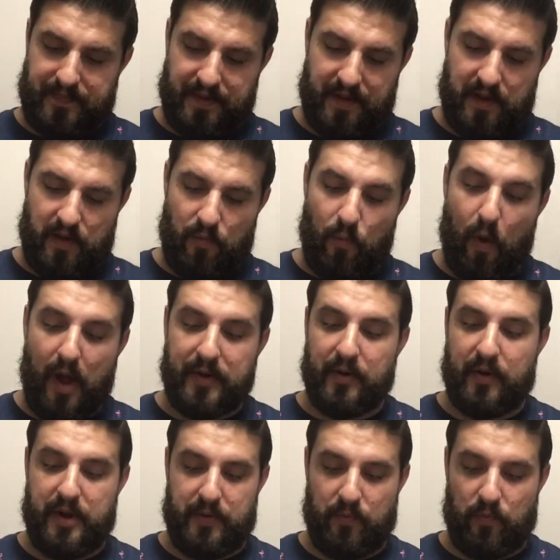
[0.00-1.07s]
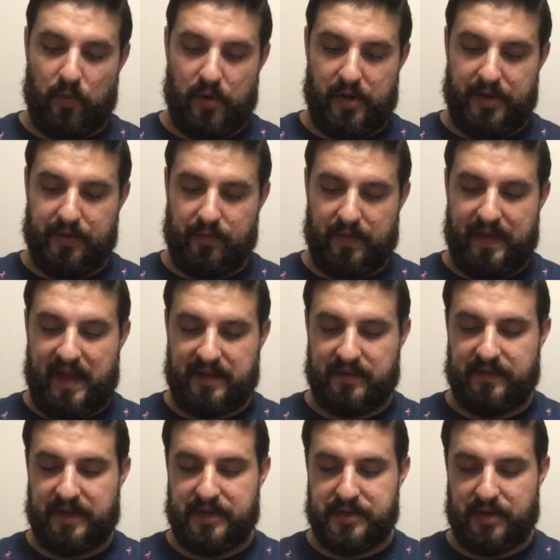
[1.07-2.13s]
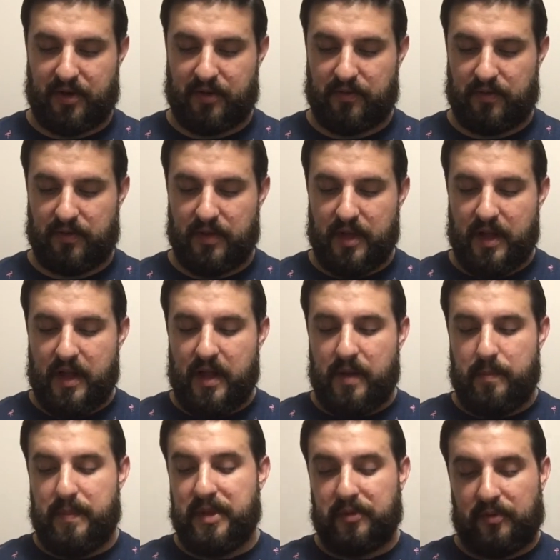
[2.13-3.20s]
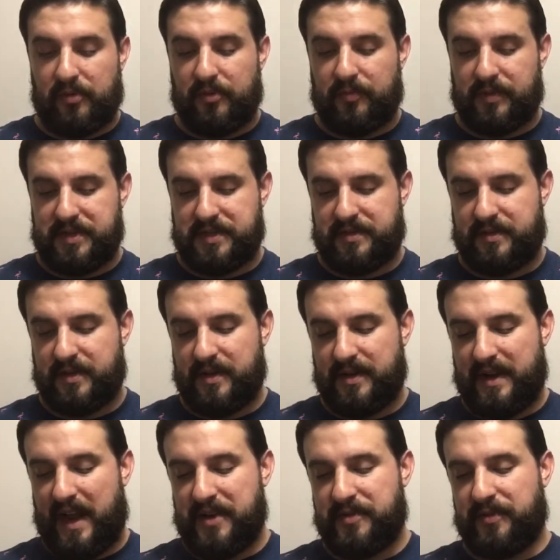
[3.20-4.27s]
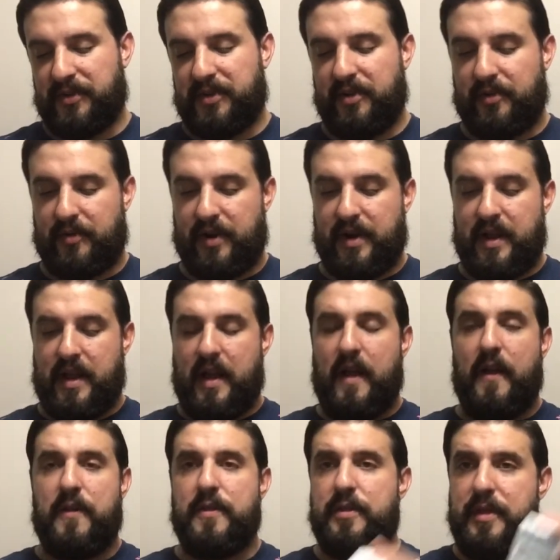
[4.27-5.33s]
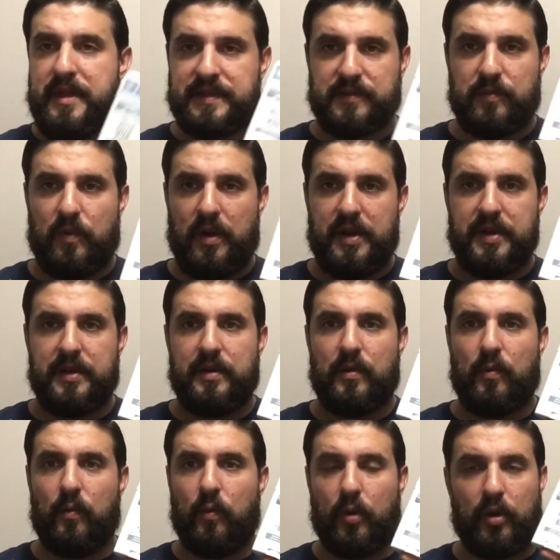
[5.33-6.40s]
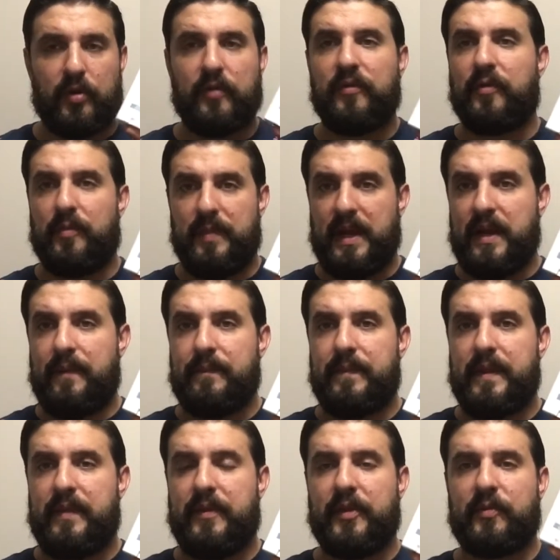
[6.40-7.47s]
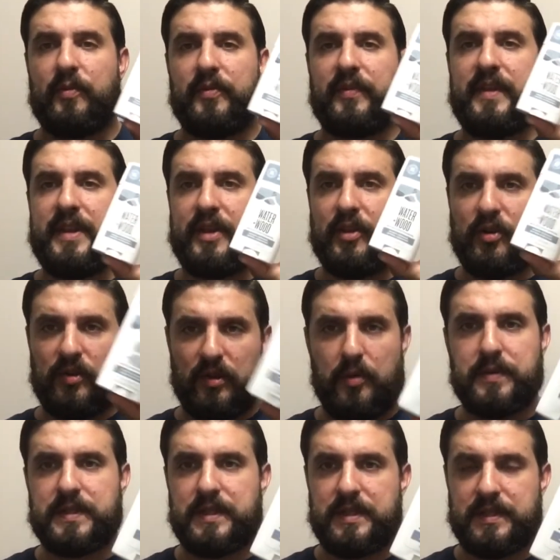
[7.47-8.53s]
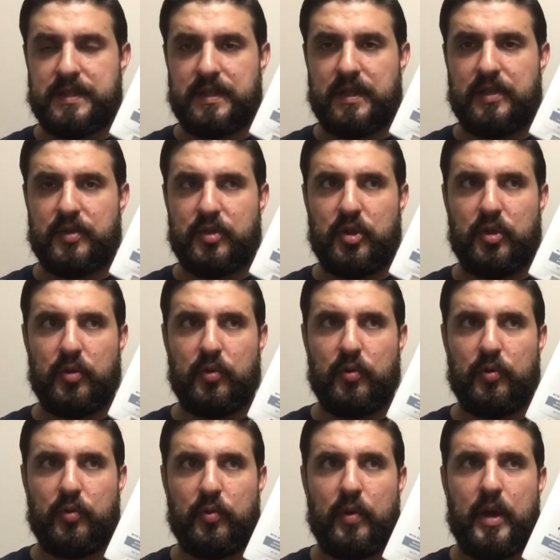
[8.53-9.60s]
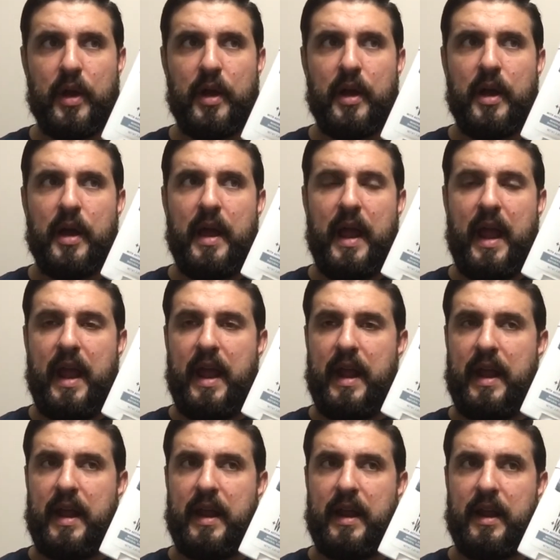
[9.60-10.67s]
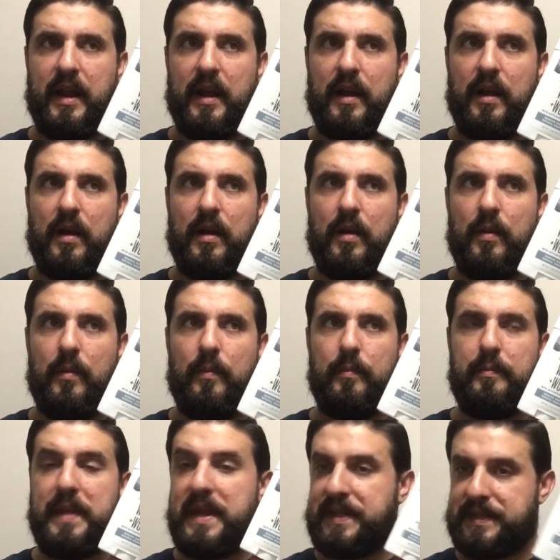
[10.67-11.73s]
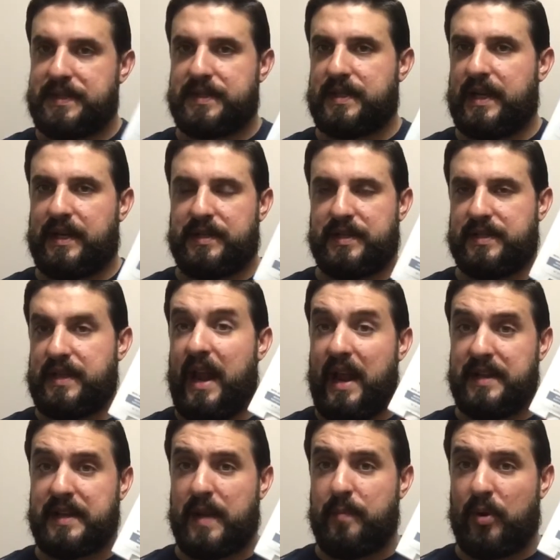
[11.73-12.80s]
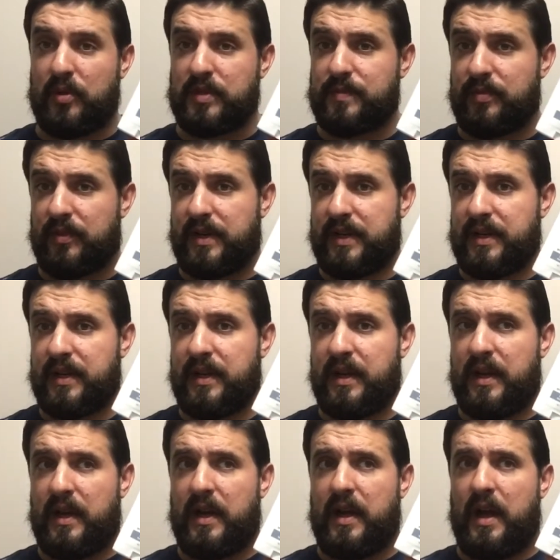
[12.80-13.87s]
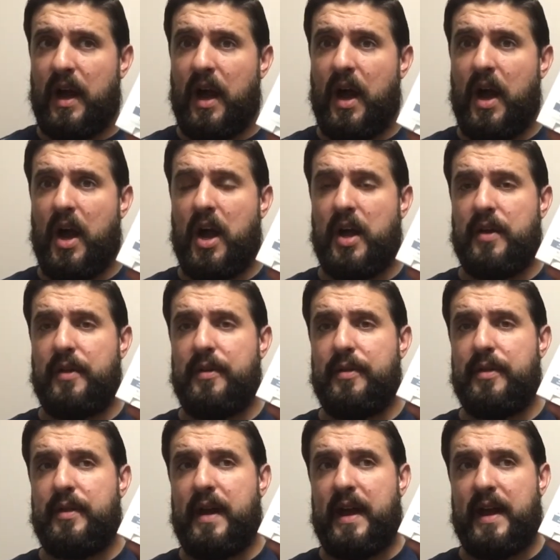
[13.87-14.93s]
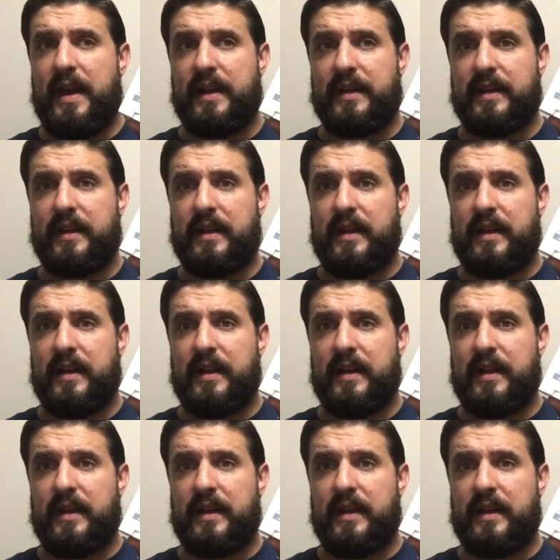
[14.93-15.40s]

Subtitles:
Water and Wood with activated charcoal, mineral enriched natural deodorant. This one worked for me. This was the closest to a men's like just antiperspirant that,